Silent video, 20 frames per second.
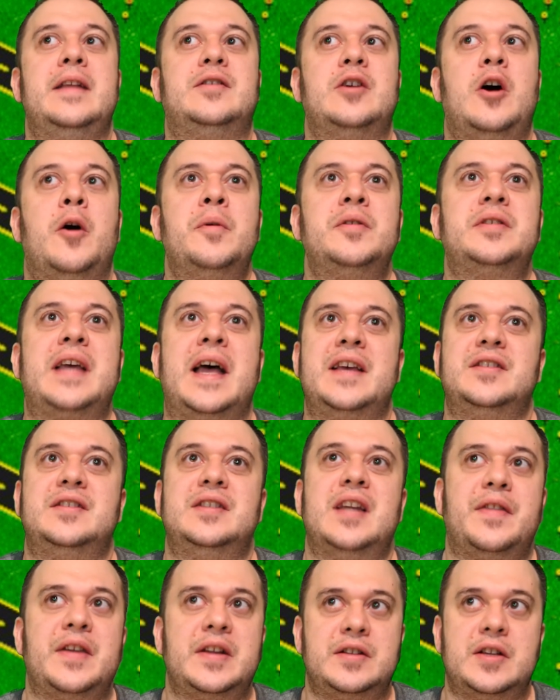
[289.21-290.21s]
almost has
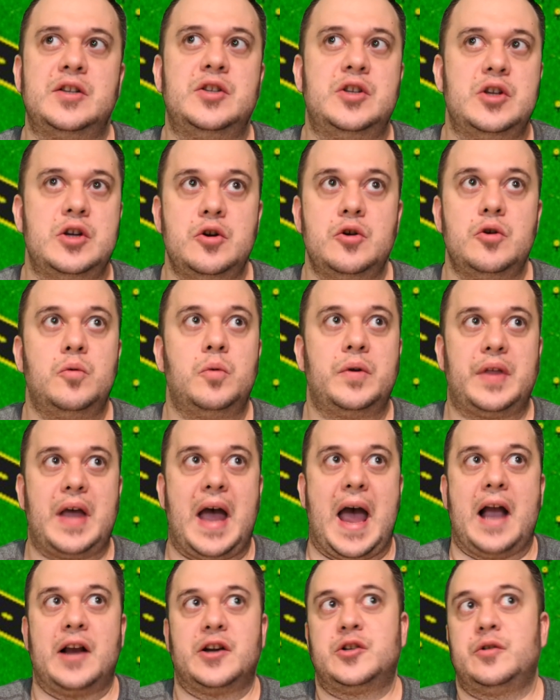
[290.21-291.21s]
nothing to do with
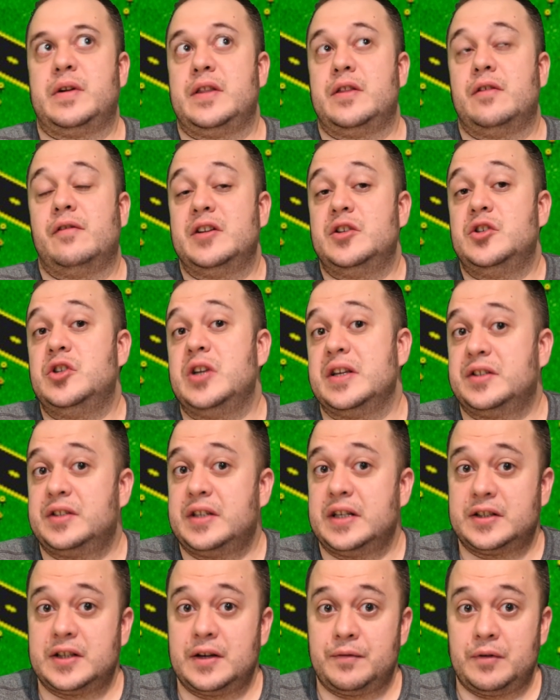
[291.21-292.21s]
actually the
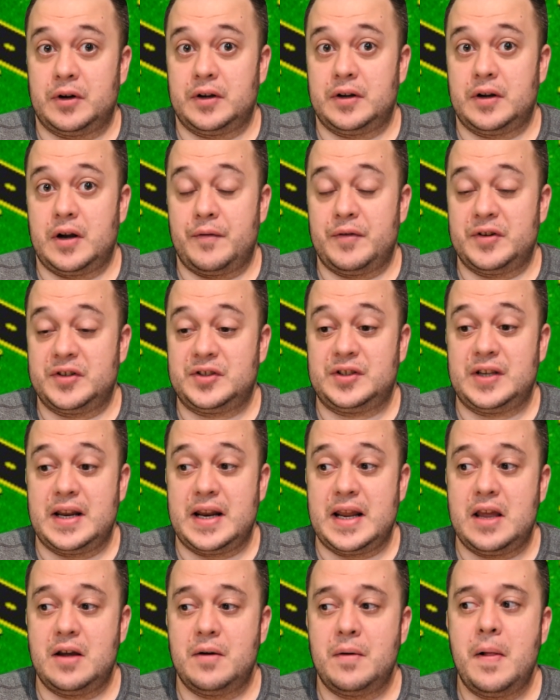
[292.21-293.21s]
logistics of a
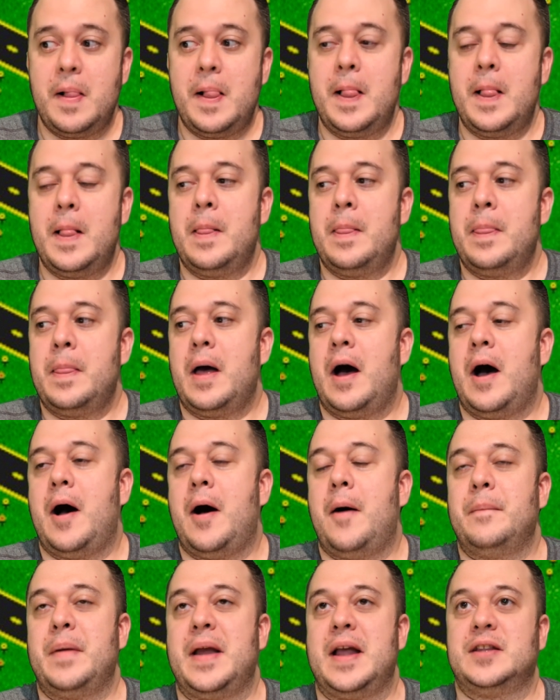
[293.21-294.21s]
city.
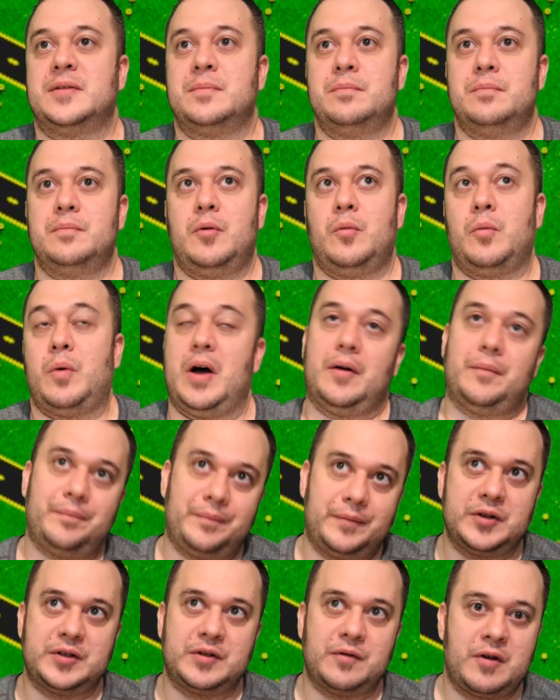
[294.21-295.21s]
There's
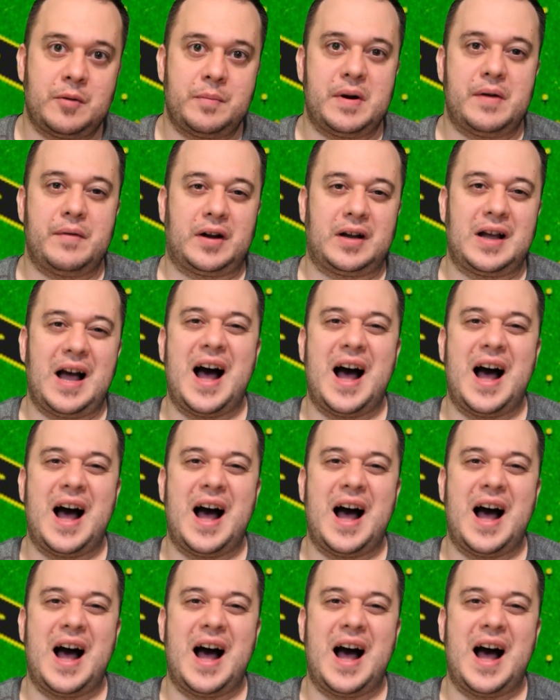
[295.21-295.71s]
a little bit of a